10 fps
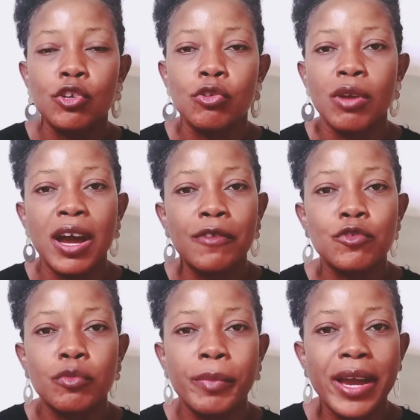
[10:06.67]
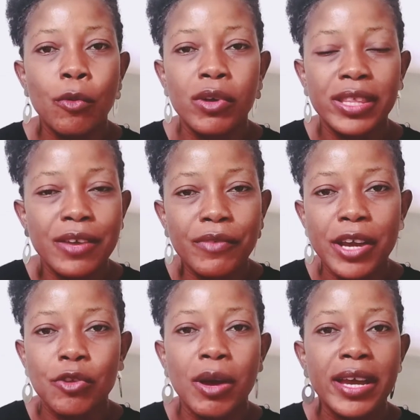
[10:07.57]
You have to buy
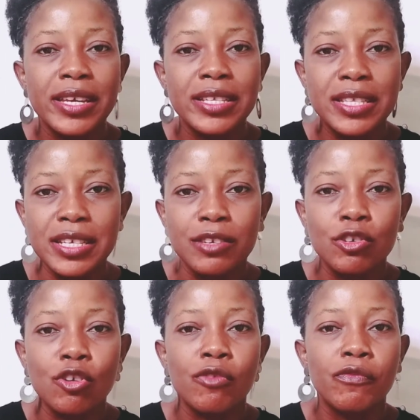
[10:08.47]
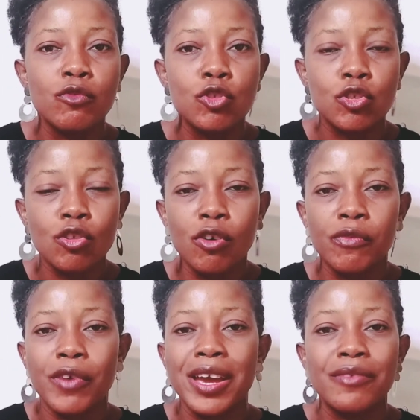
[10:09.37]
whatever you are eating, your
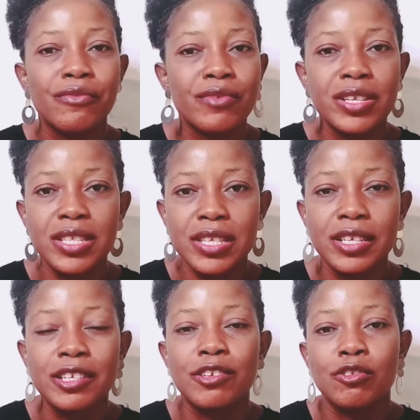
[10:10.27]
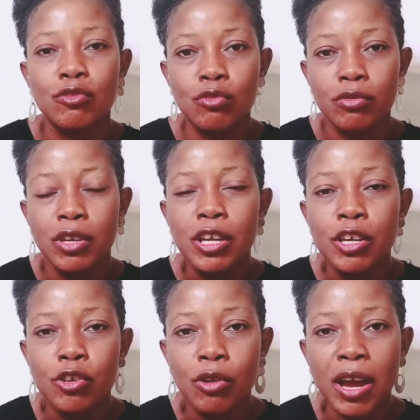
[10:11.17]
foodstuff, everything.
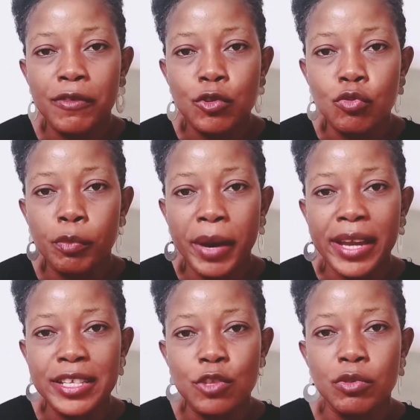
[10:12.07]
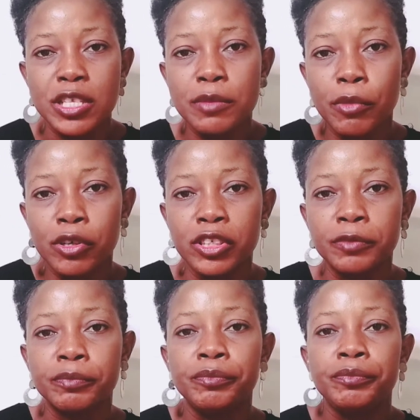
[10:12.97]
You have to buy it with money.